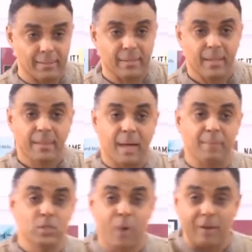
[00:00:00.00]
That
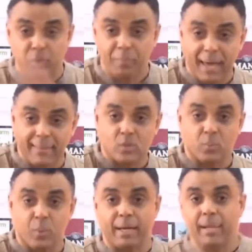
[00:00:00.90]
means you have to be at this
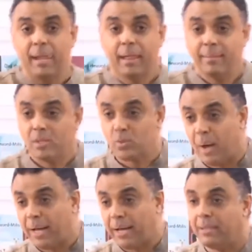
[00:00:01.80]
wedding,
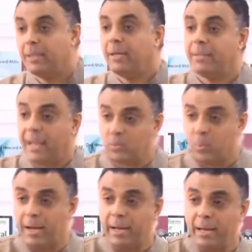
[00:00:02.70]
that
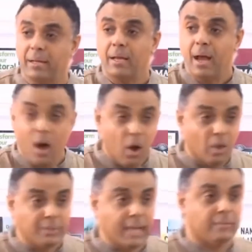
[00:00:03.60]
wedding, all that.